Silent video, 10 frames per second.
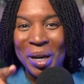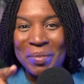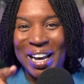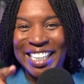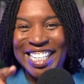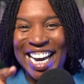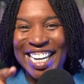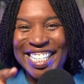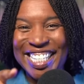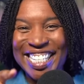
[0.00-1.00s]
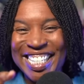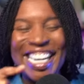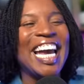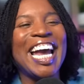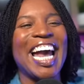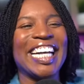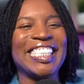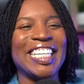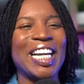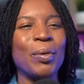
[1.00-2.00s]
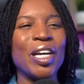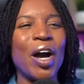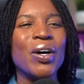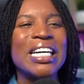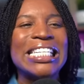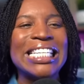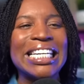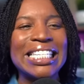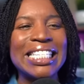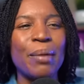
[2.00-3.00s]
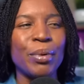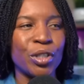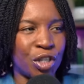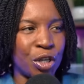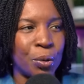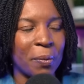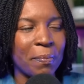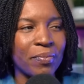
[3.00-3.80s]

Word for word: Make sense? Excellent. Here we go. Sentence number two.